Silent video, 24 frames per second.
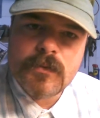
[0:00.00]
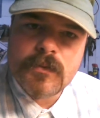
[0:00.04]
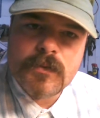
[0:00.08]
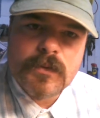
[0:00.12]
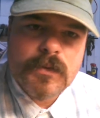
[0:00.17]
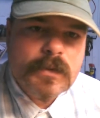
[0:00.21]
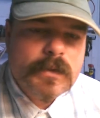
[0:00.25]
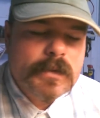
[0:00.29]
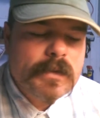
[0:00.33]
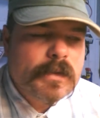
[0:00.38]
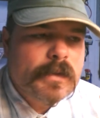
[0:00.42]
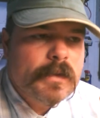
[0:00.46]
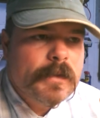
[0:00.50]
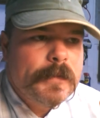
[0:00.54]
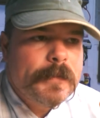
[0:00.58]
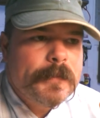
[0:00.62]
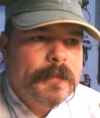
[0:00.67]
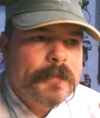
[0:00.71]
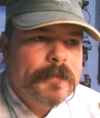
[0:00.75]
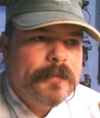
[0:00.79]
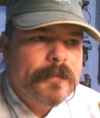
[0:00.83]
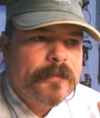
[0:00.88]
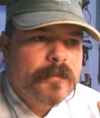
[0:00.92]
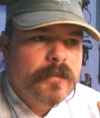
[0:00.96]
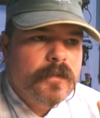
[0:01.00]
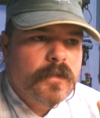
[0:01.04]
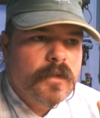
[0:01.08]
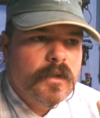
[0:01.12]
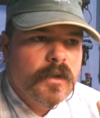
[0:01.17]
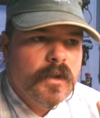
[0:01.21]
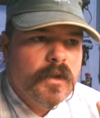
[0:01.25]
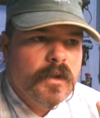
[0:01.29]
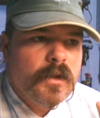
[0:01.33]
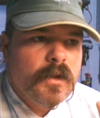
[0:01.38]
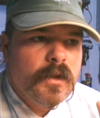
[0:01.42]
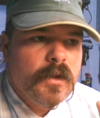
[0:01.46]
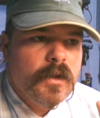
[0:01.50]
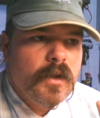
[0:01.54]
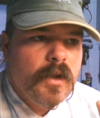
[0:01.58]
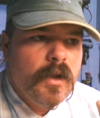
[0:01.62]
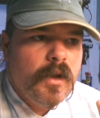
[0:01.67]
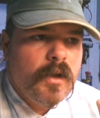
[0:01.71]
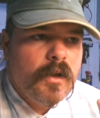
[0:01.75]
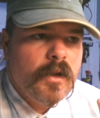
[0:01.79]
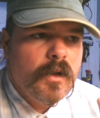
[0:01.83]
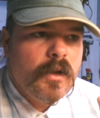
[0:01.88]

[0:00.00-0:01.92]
(silence)